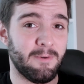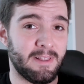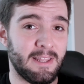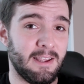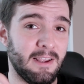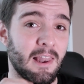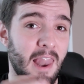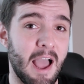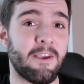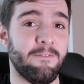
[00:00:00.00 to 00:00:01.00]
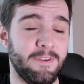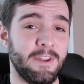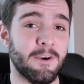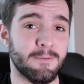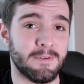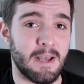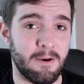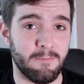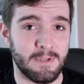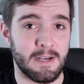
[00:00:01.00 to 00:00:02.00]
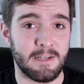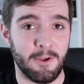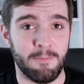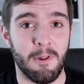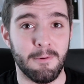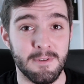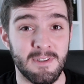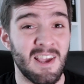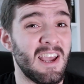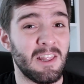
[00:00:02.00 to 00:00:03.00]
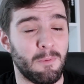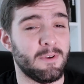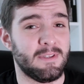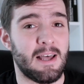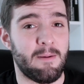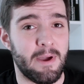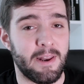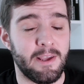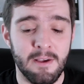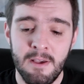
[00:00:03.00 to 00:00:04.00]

with the lack of videos that was actually uploaded, there wasn't that many.